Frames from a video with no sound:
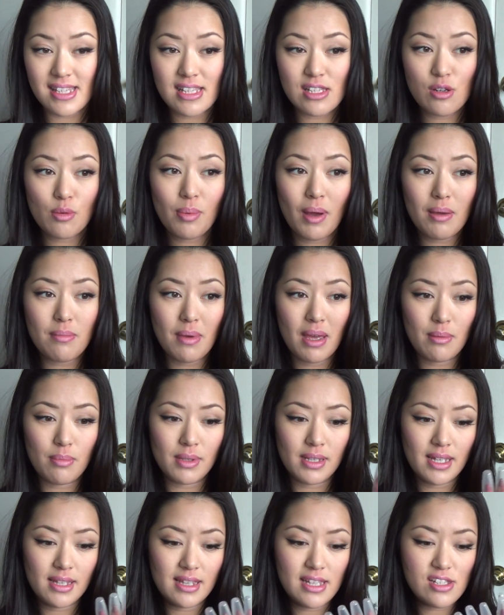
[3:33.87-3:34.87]
These are by
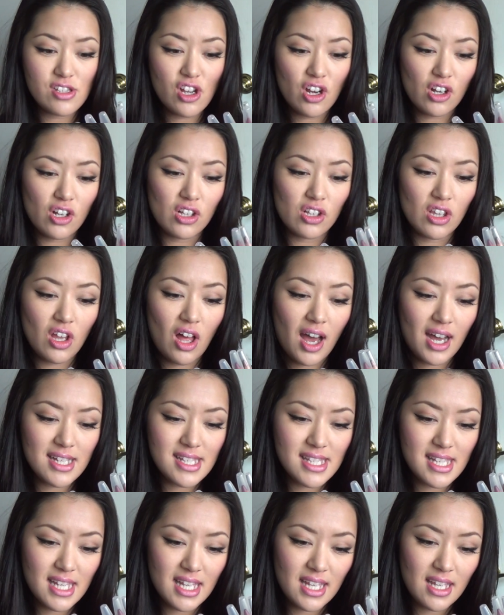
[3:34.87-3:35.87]
Maybelline. These are
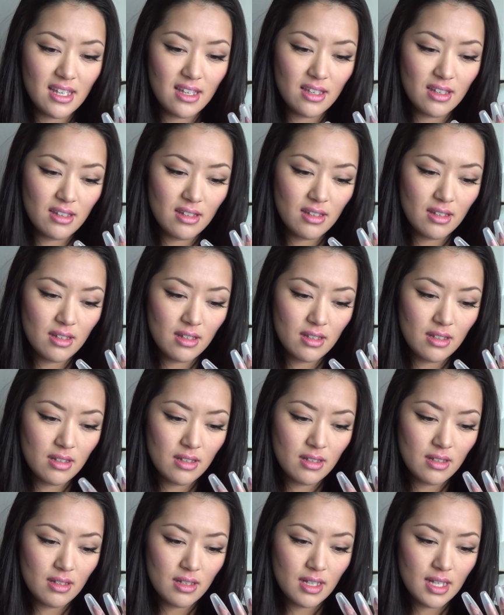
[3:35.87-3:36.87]
glossy
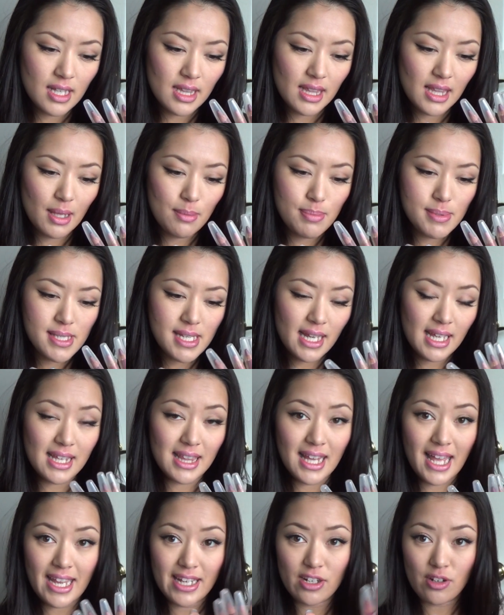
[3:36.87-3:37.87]
lipstick and
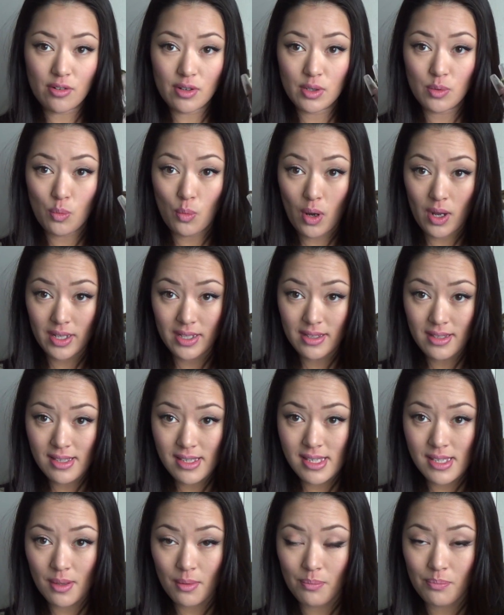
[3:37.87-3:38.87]
liner in
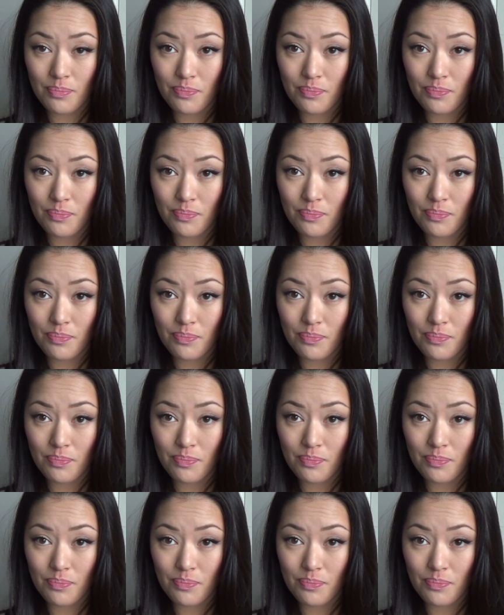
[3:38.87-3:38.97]
ones.